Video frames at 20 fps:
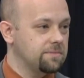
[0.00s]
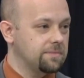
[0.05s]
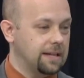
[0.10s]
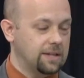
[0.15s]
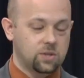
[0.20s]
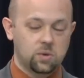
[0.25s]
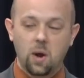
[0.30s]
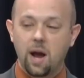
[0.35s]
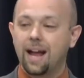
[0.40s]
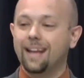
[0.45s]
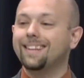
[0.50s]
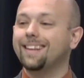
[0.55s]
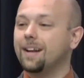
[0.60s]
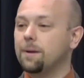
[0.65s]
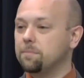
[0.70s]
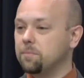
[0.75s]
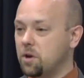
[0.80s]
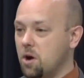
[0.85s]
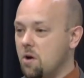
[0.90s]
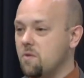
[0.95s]
And so I ended
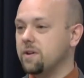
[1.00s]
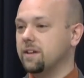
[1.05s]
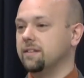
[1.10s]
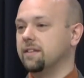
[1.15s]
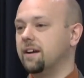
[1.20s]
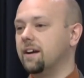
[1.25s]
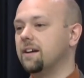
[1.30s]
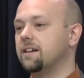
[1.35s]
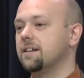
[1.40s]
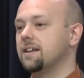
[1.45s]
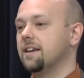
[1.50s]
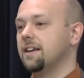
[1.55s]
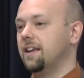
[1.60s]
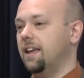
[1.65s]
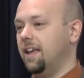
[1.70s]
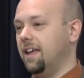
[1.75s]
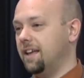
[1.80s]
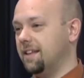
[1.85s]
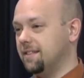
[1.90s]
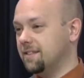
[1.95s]
up going there
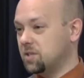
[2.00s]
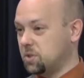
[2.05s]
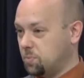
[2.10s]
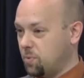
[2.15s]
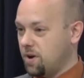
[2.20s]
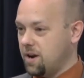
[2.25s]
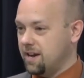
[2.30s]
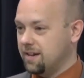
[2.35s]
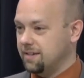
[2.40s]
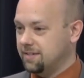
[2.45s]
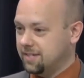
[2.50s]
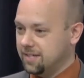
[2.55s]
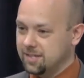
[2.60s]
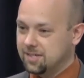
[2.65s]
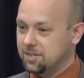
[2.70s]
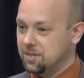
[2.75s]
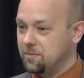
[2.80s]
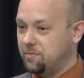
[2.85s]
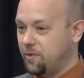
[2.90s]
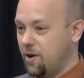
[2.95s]
in the spring
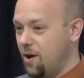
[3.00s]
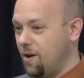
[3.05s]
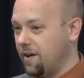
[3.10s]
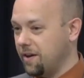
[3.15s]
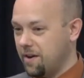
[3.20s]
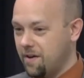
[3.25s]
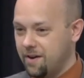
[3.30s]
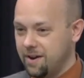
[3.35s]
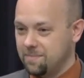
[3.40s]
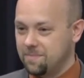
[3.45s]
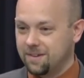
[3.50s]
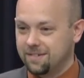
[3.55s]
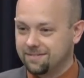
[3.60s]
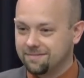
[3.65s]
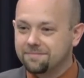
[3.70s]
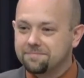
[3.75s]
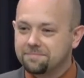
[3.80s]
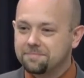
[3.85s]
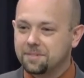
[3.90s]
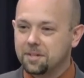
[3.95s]
since the fall had already
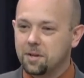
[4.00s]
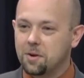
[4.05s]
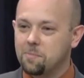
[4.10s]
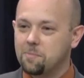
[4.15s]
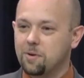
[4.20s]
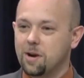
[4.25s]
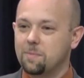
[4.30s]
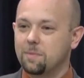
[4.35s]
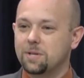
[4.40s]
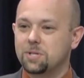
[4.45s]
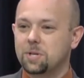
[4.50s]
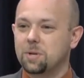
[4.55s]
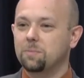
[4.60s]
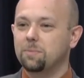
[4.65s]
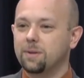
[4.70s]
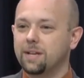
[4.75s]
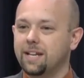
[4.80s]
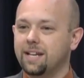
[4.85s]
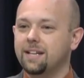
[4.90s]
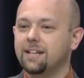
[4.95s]
been, you know, pretty much
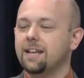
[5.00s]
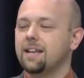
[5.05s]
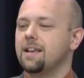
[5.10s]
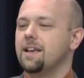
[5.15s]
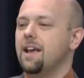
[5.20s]
completed.